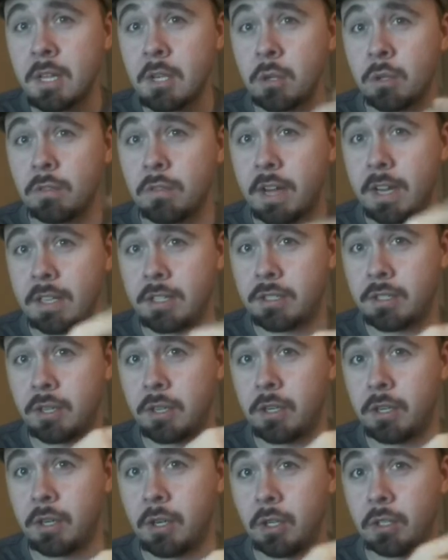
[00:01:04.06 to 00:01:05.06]
you will find a
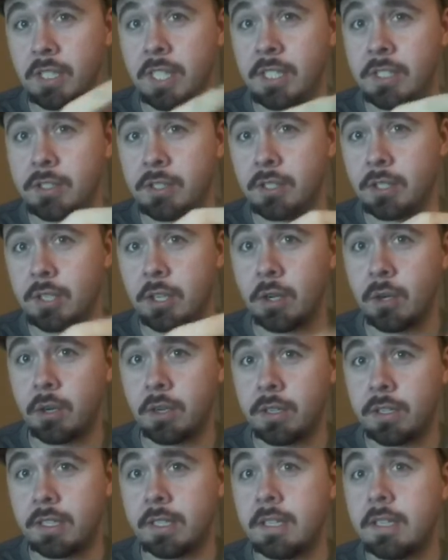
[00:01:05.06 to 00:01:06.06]
song called
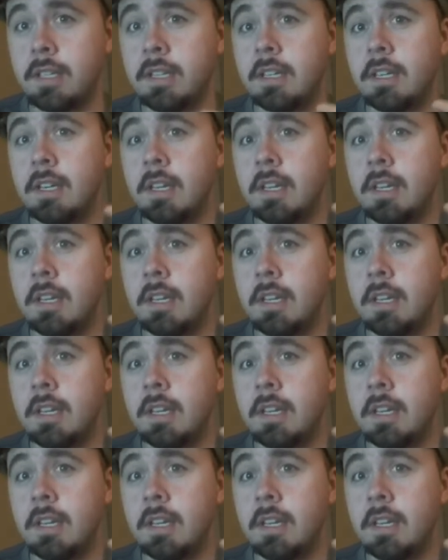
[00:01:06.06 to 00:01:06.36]
Insecurity,